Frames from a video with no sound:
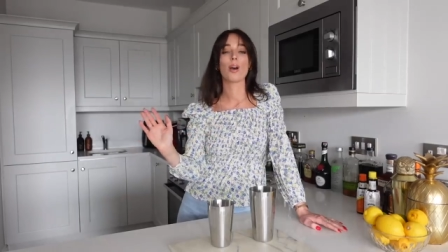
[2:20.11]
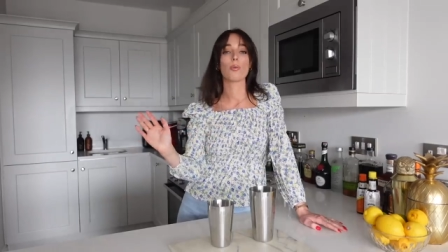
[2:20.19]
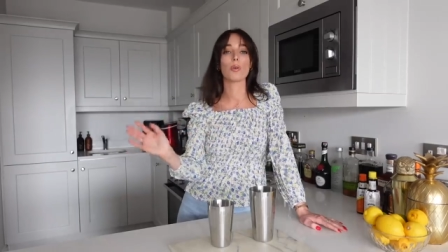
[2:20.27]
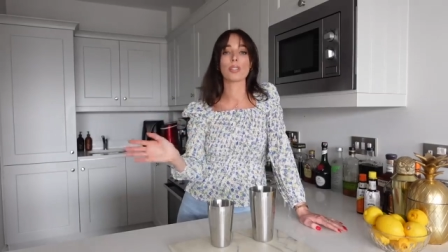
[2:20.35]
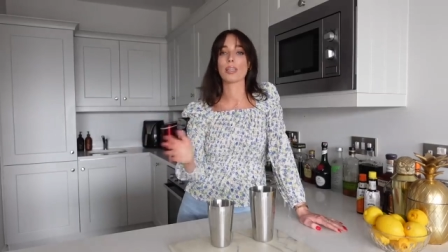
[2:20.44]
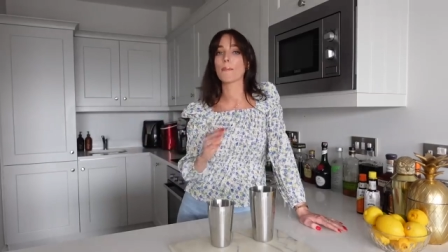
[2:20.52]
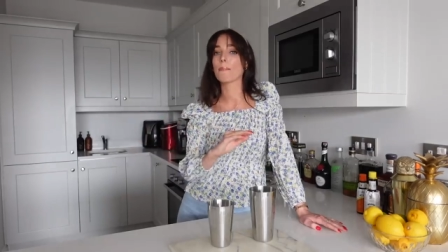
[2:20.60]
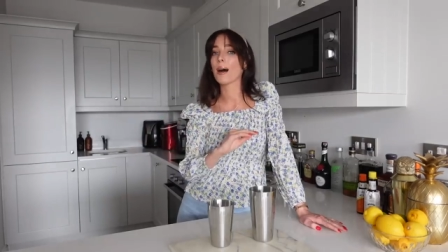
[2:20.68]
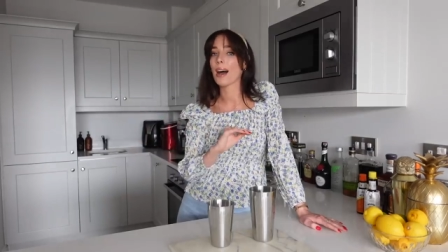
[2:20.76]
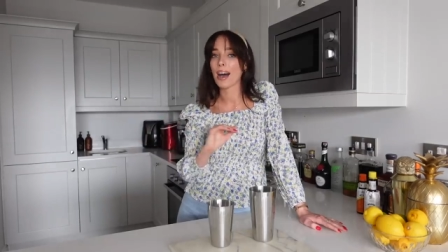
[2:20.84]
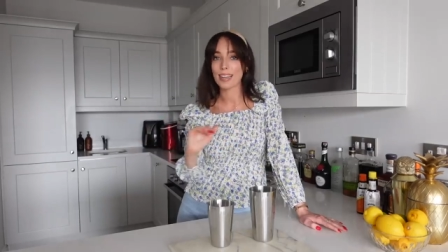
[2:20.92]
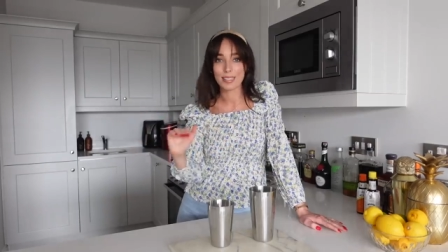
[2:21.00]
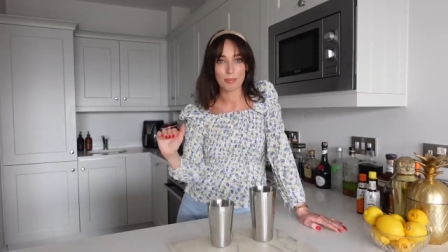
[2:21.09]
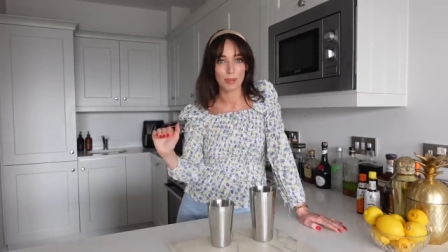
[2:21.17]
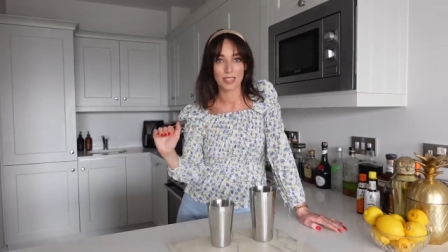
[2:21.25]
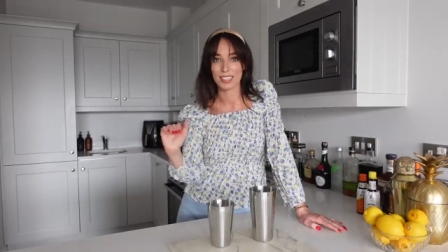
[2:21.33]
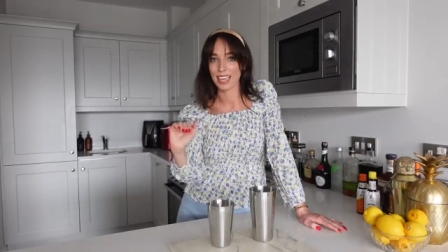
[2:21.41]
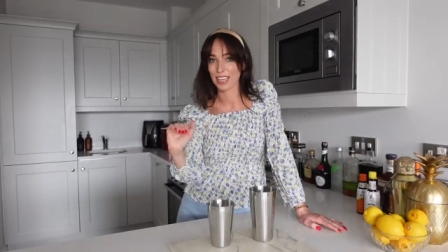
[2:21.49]
was
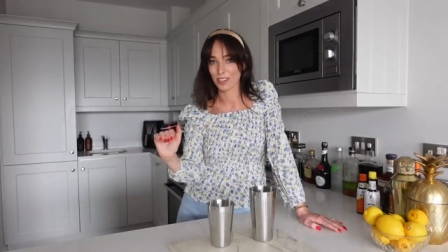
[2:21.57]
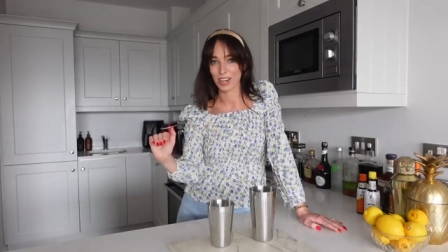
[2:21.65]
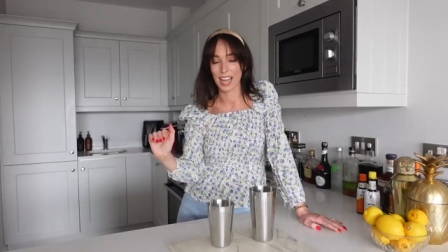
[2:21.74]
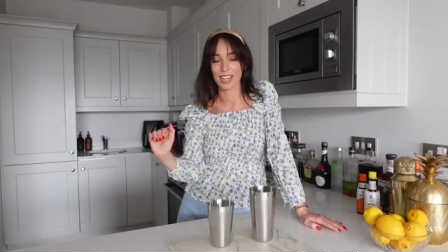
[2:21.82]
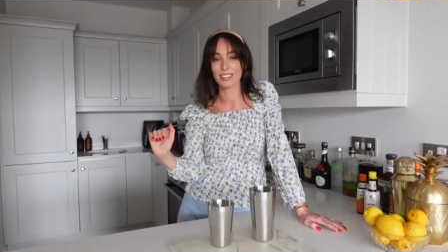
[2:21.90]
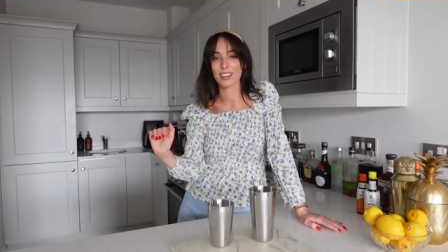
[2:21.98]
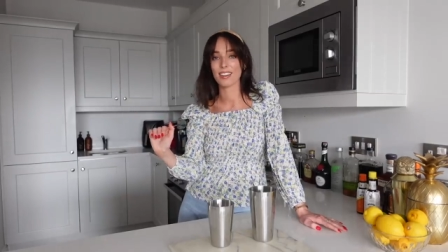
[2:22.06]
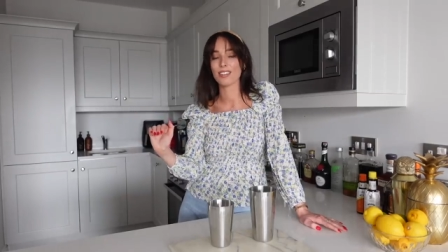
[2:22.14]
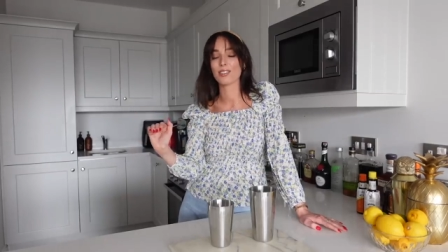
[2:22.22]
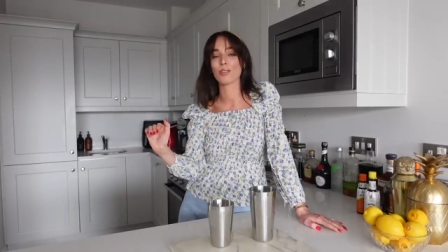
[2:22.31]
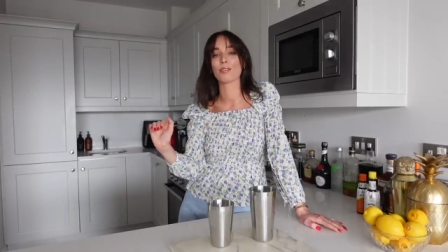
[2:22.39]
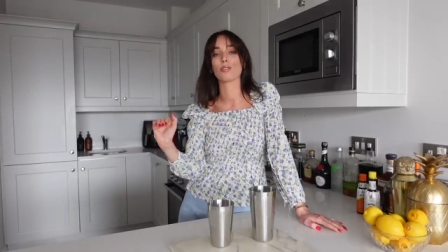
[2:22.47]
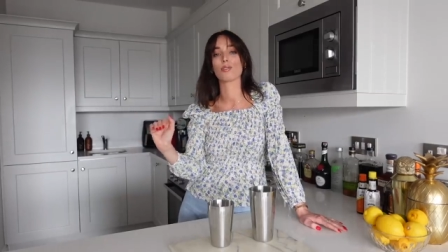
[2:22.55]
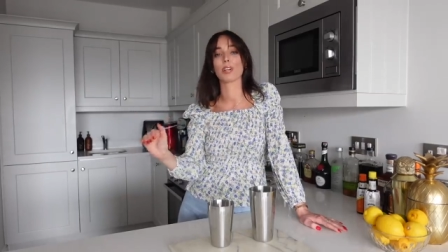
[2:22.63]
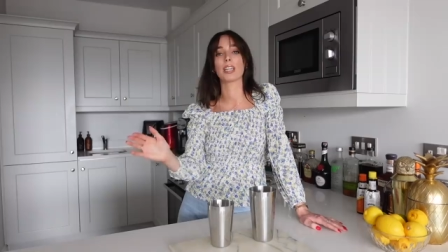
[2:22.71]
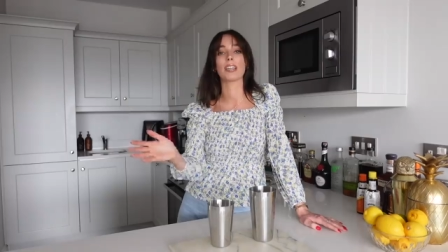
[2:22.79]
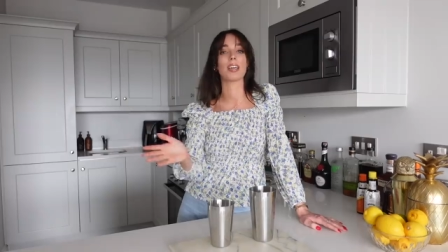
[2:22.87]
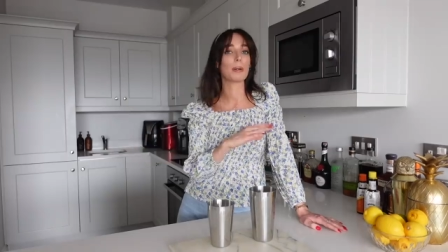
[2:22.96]
impossible to get your hands on, so the
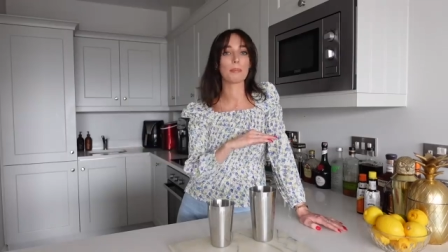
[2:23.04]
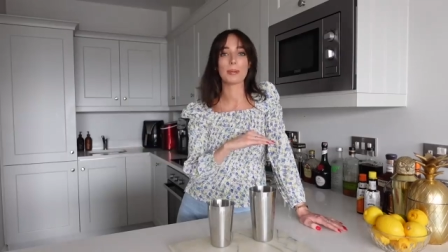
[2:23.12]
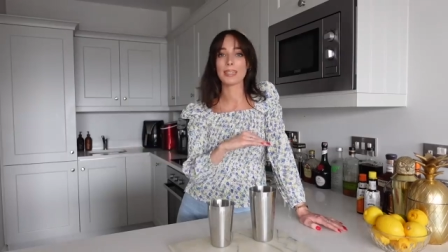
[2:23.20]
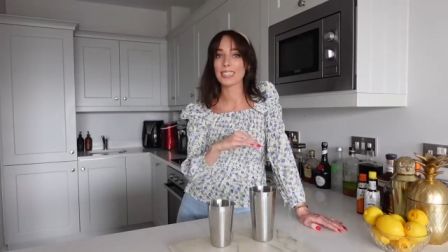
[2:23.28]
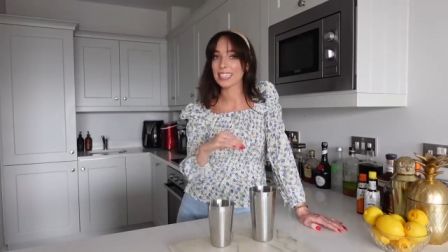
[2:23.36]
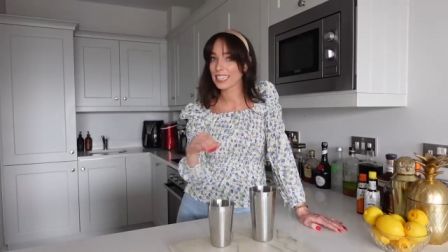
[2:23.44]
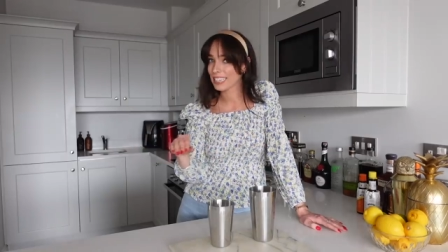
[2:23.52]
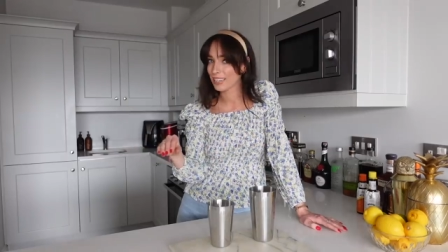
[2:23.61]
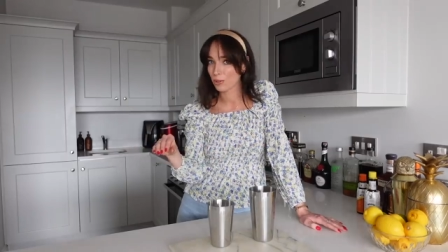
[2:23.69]
drink completely